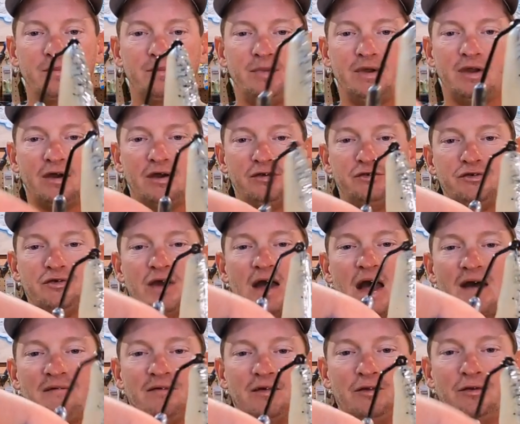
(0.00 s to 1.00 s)
because you
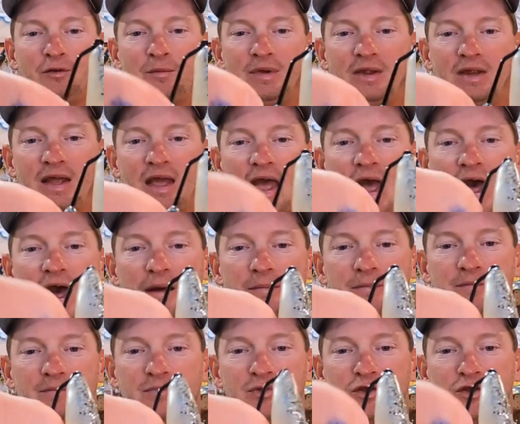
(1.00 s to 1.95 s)
have a little bit of gap.